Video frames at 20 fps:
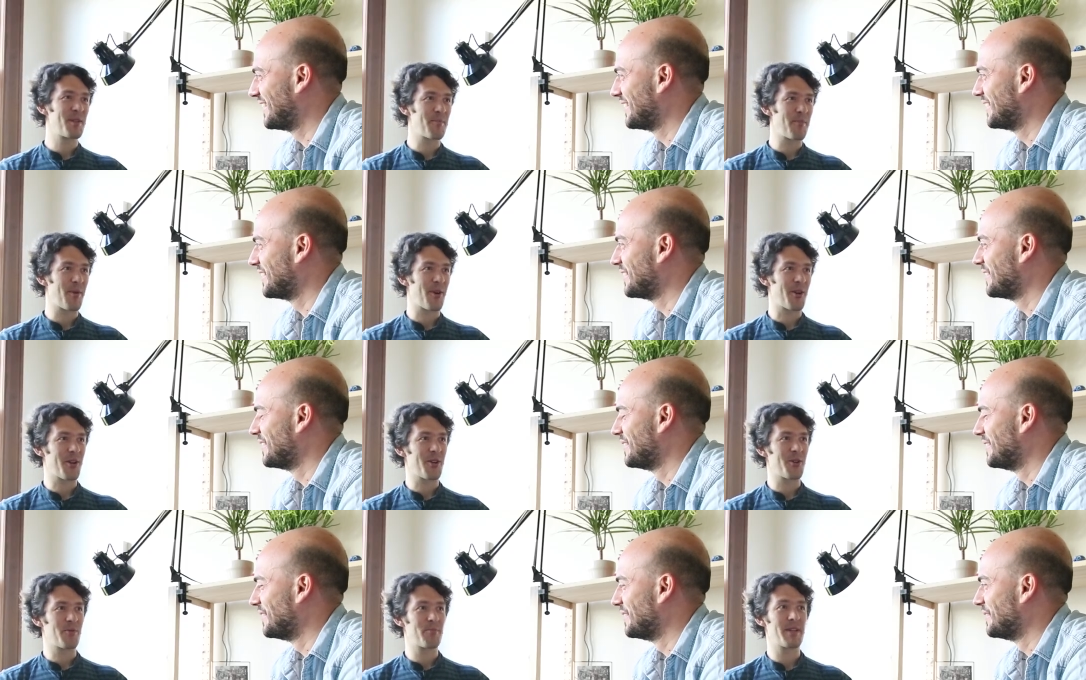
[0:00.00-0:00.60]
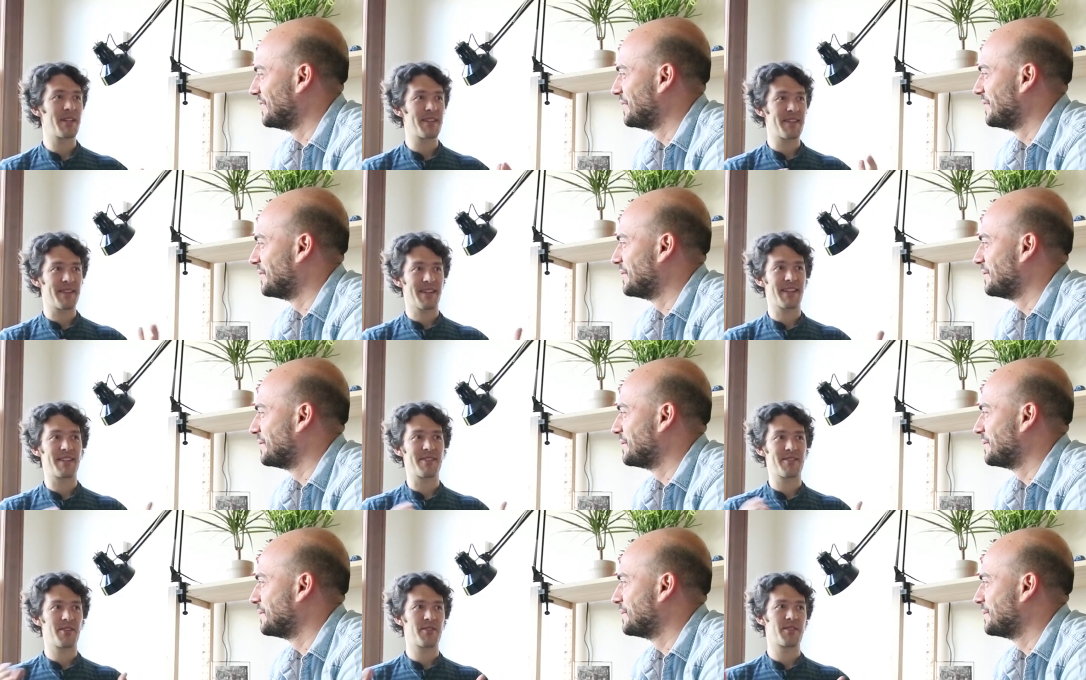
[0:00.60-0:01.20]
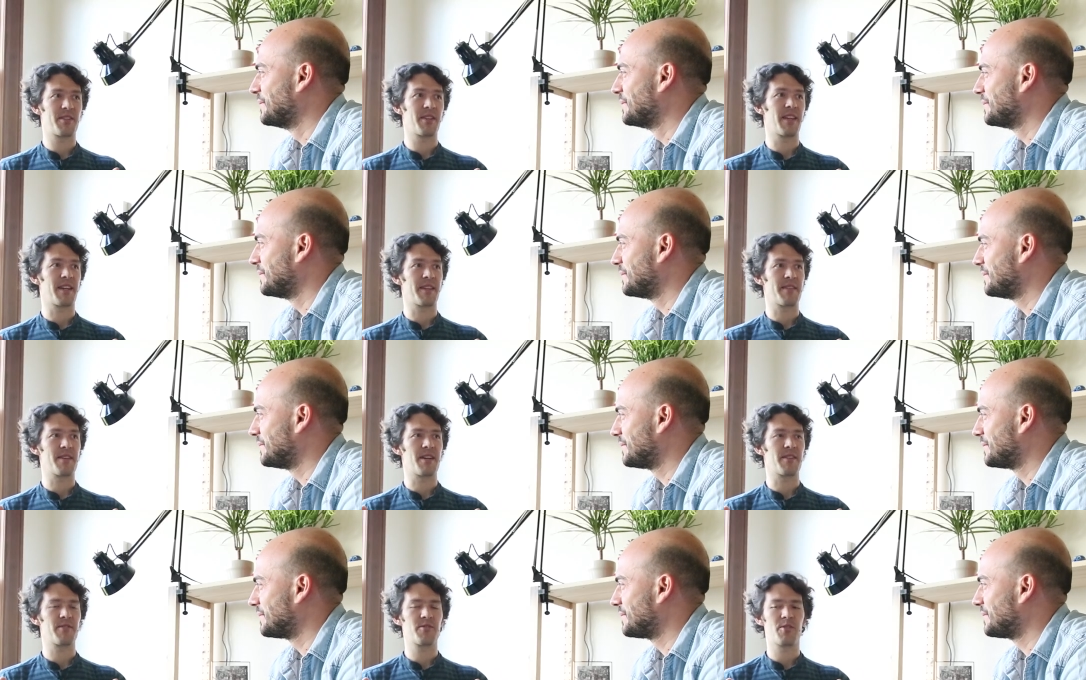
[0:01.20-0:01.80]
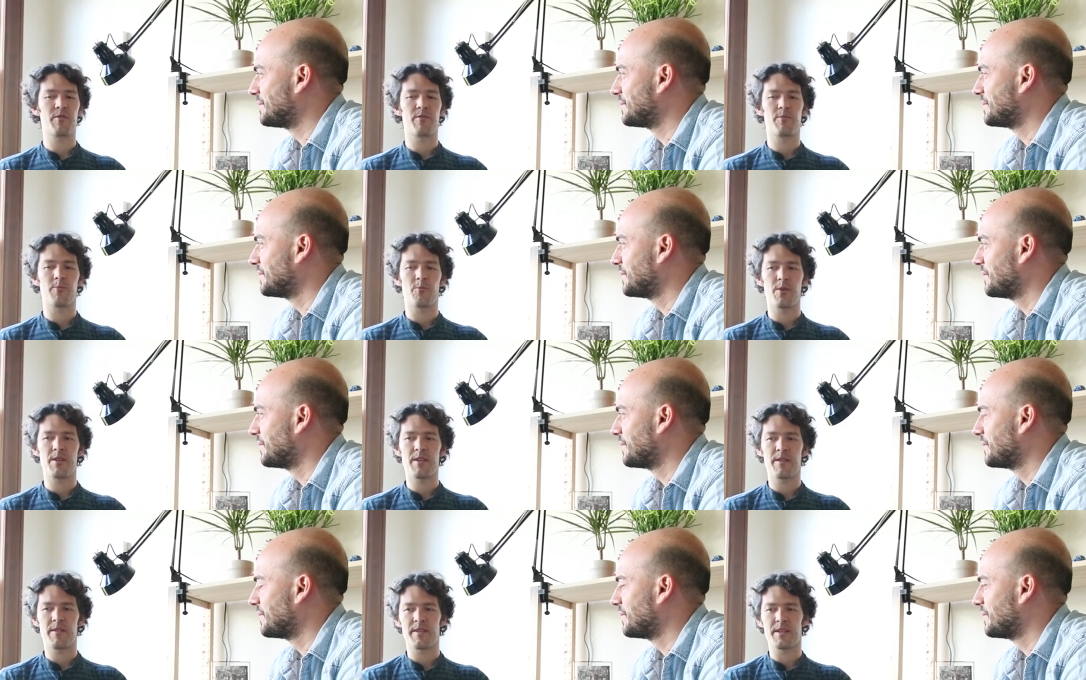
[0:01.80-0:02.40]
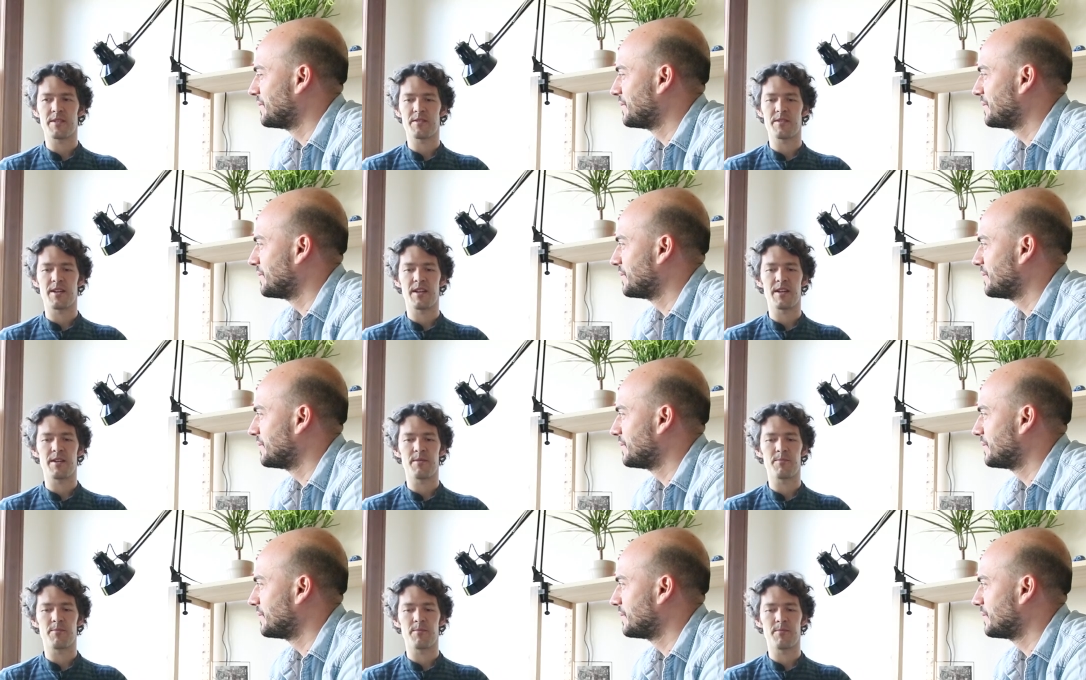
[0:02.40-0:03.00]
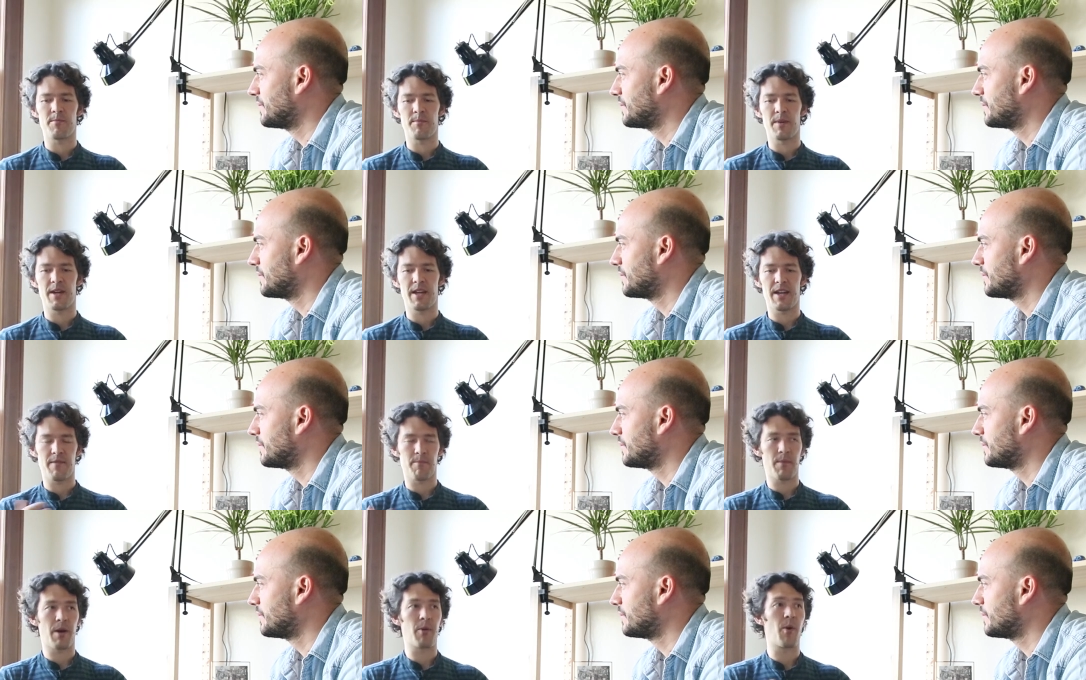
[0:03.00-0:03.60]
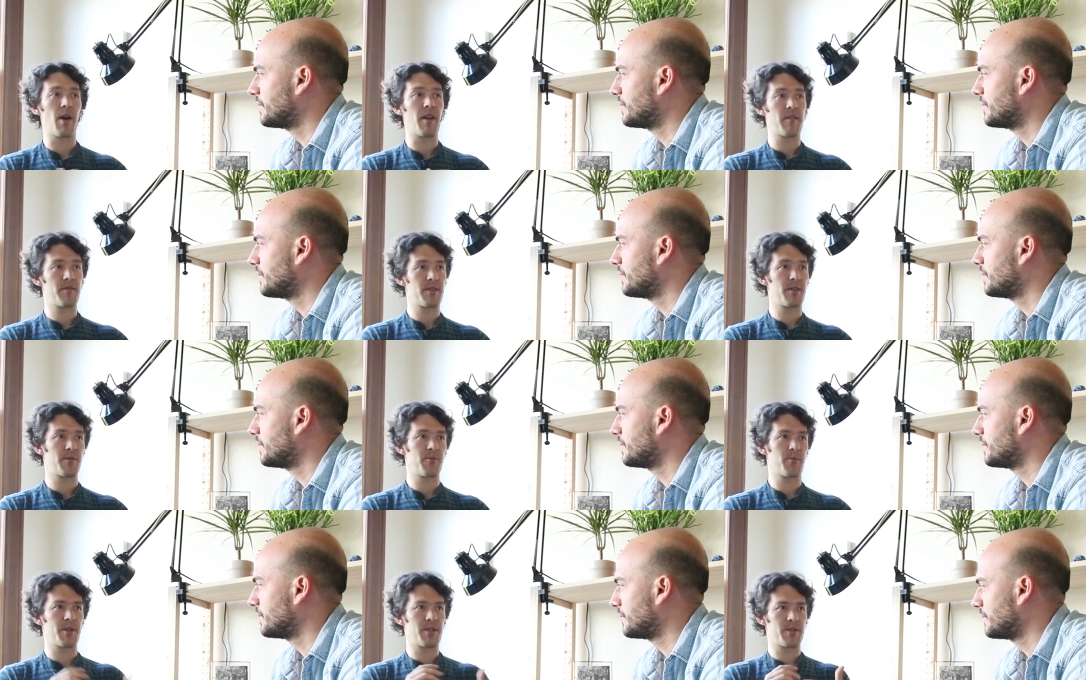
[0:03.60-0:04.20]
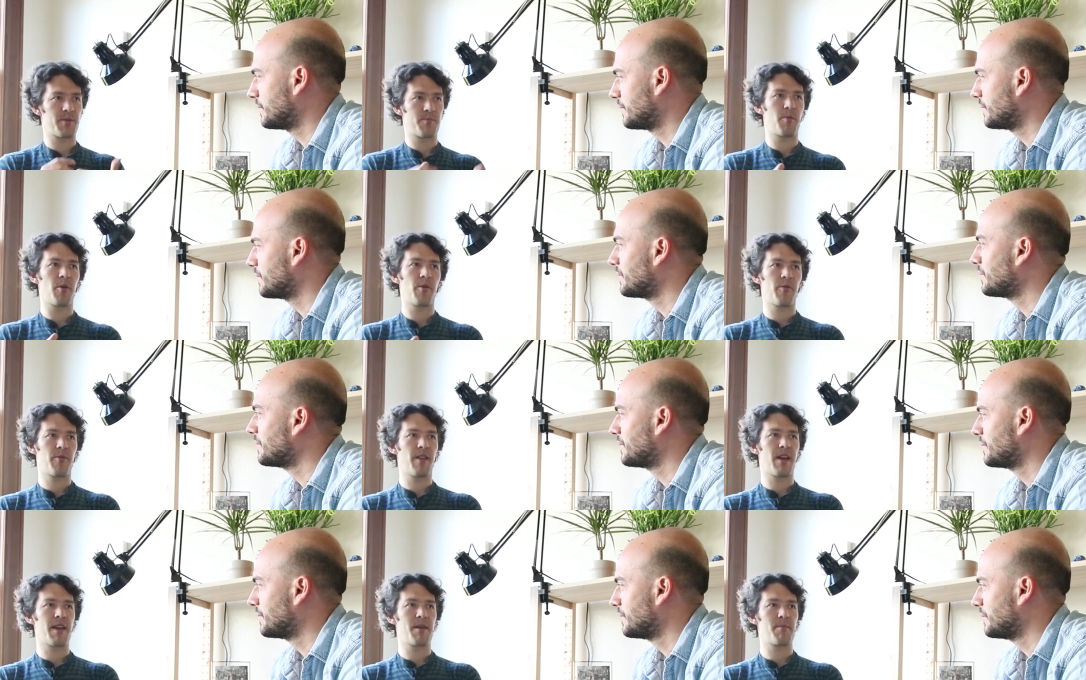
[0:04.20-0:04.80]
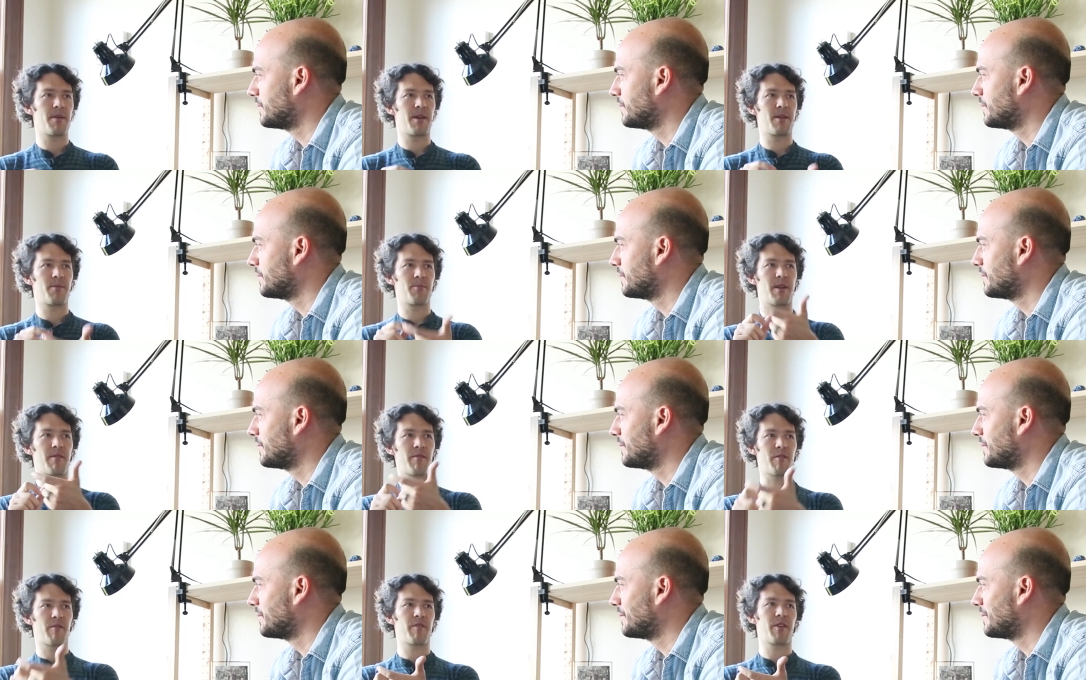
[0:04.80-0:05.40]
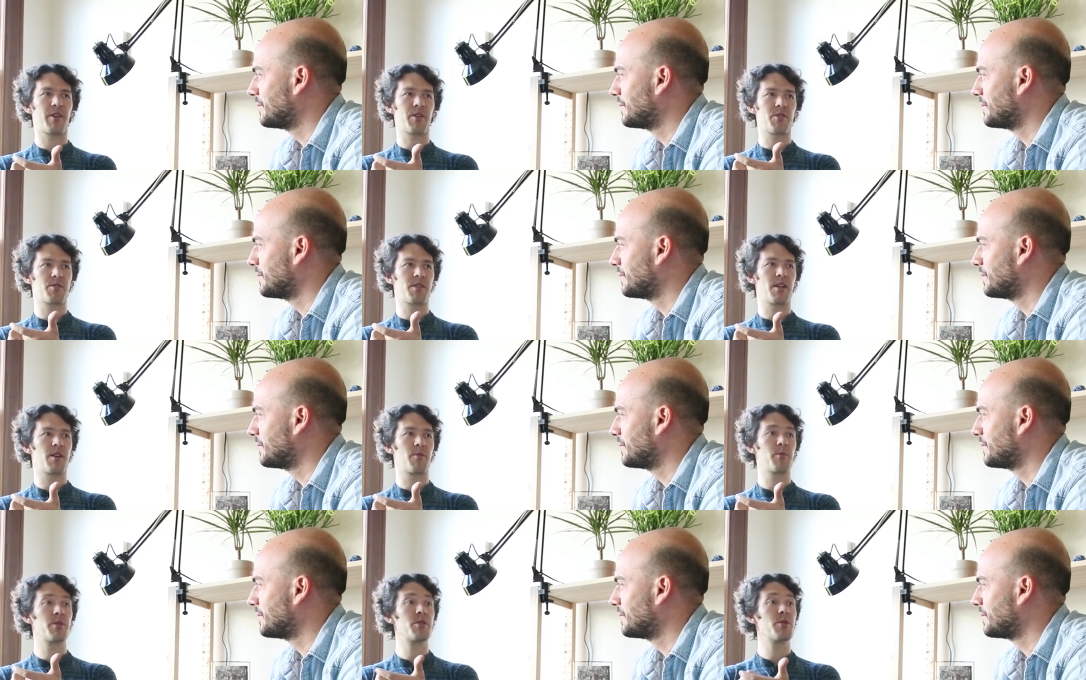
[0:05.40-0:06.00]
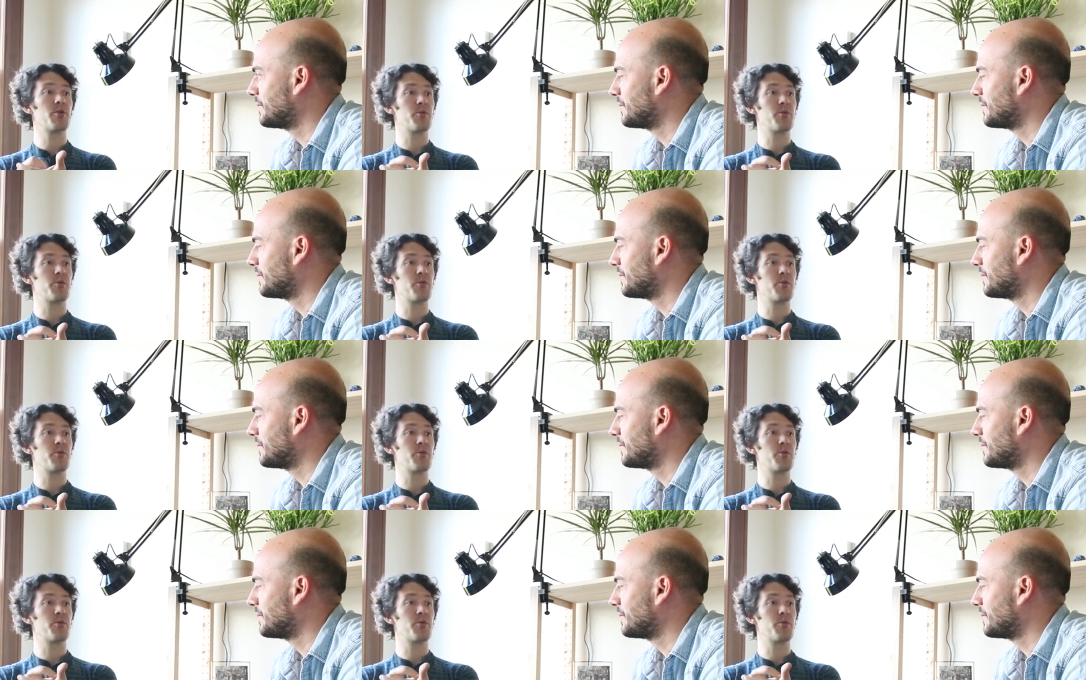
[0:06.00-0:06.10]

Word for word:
Speaker 1: tip, Marco, being consistent like that. So one of the things that I have my wife do, we just both lie in bed and we have our fingers down. We